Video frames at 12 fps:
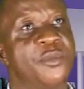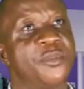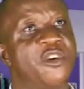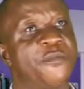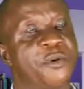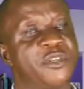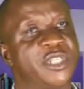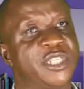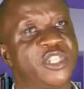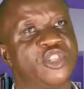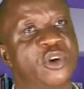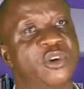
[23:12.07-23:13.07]
of
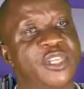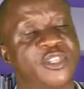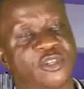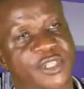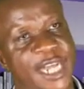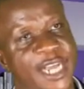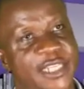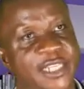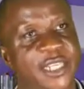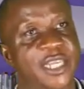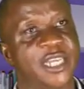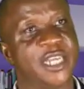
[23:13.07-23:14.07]
prostitution on the
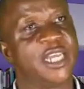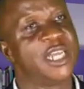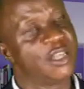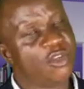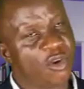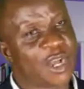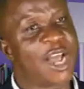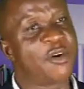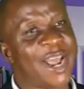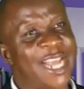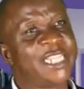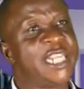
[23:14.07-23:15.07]
society. You can
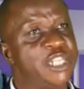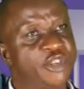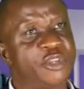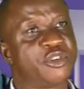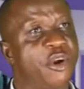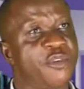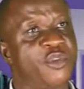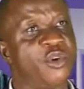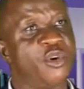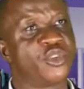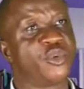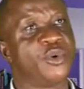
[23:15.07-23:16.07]
write literature review
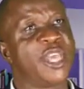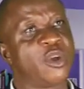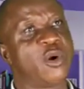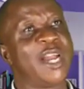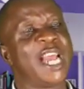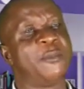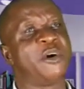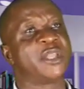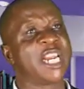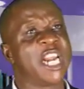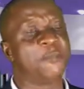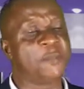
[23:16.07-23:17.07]
also equally about
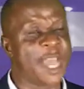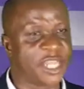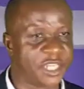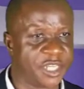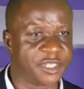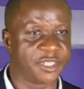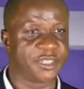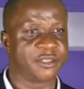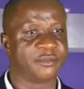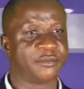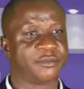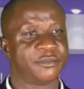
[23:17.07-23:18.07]
3 pages.
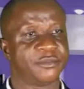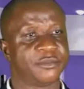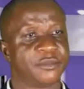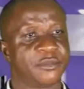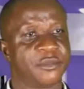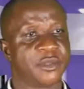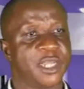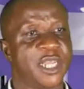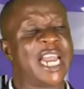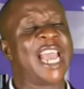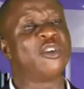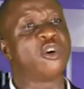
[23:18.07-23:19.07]

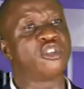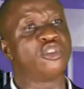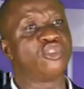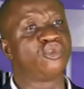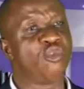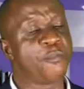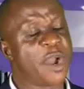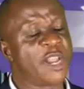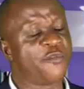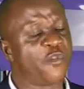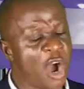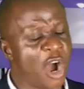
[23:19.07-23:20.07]
Then you go to
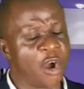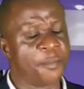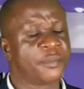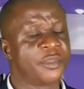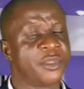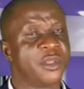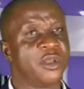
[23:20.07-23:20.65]
2.4.